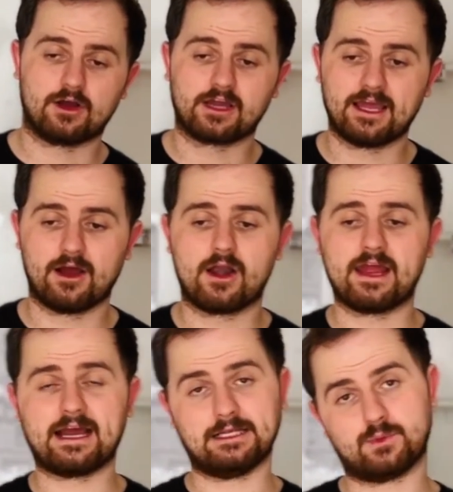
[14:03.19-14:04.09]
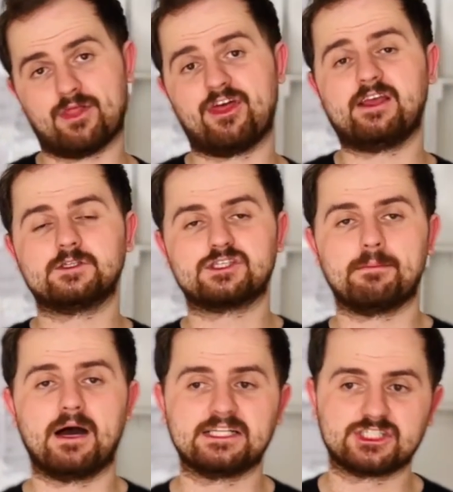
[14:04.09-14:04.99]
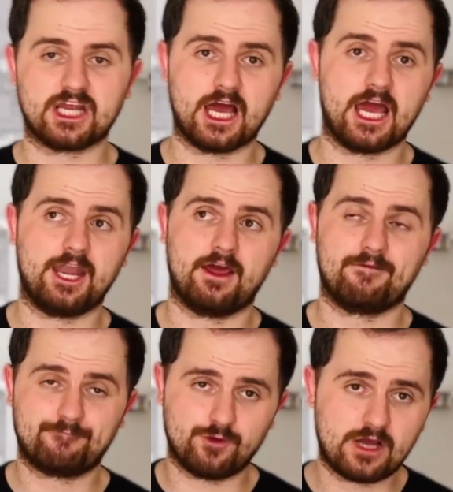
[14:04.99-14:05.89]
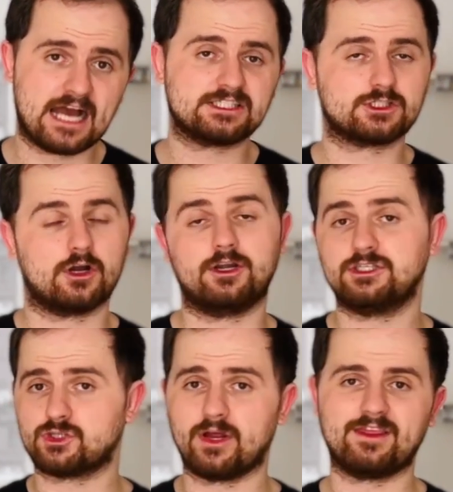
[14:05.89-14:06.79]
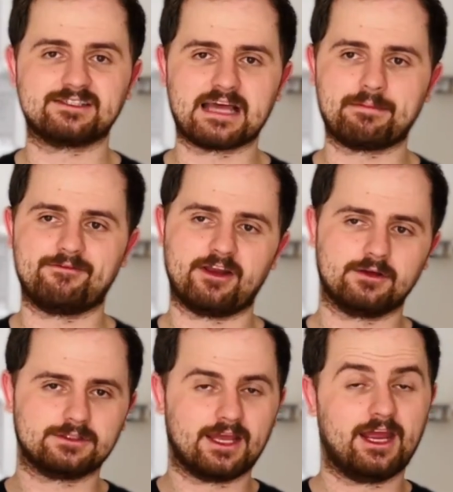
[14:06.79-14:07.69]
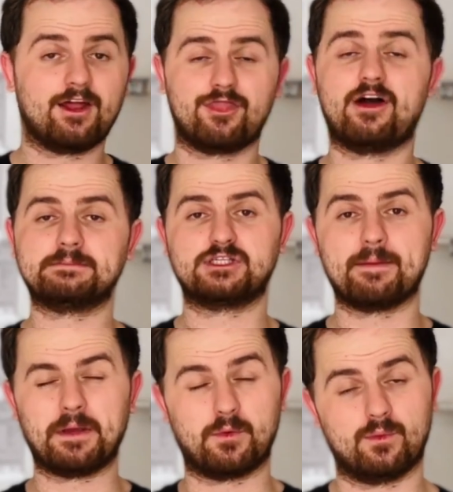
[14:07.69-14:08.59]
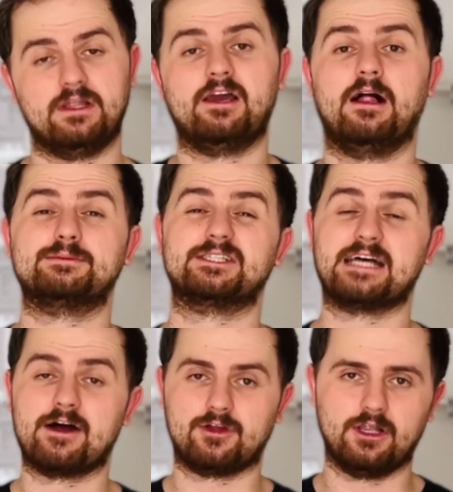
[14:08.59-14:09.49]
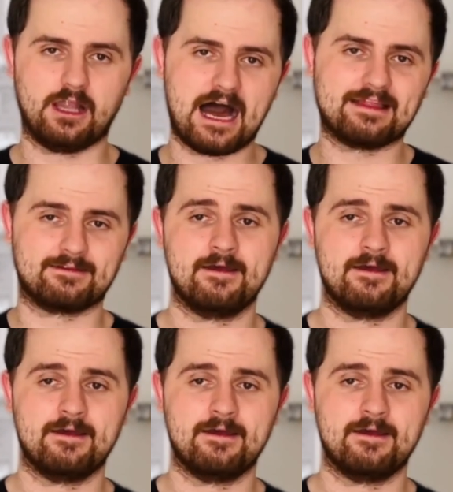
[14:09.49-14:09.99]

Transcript: Okay, all right, guys. Well, thank you so much. And if you guys are enjoying this type of videos, hit a thumbs up. It really helps us out a lot.